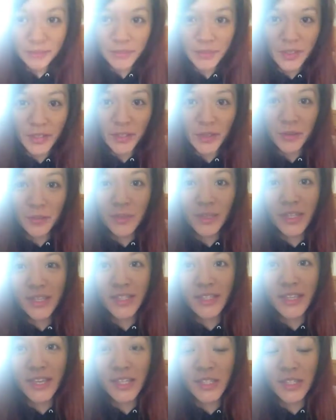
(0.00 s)
You know, because
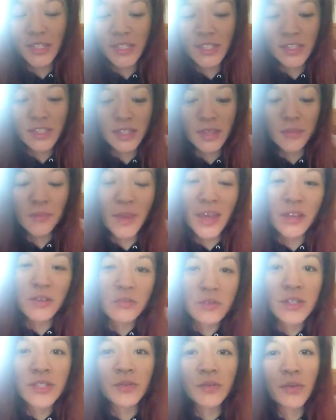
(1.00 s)
that's the main
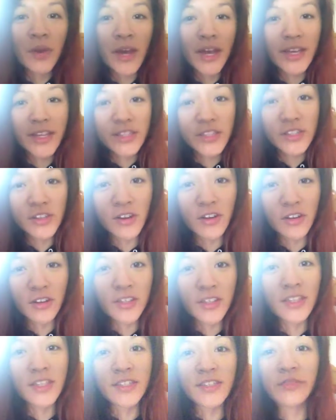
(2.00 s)
reason why I
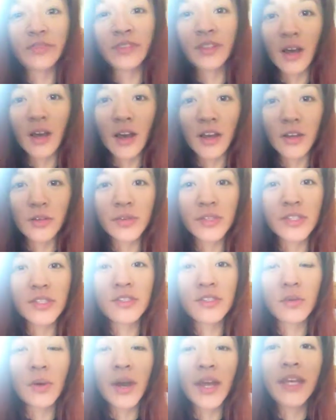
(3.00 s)
started this vlog, was
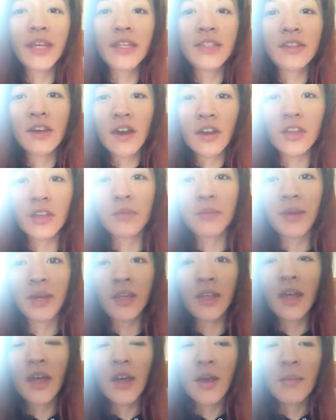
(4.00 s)
so I can document
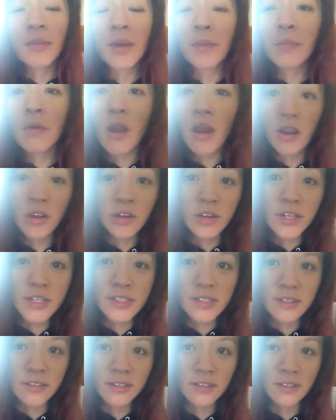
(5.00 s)
my
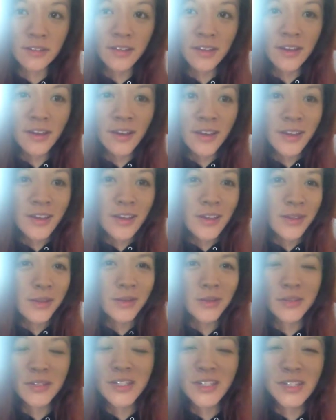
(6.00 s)
progress on, you
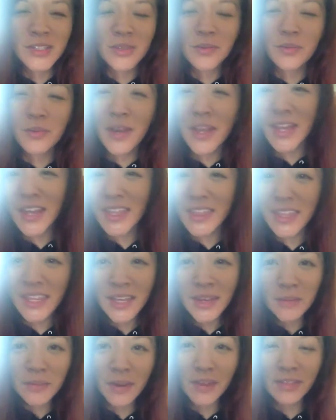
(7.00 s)
know, just the way I
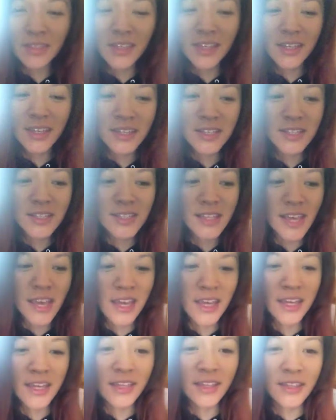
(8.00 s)
think about things
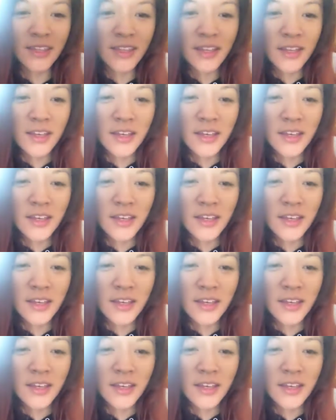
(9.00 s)
and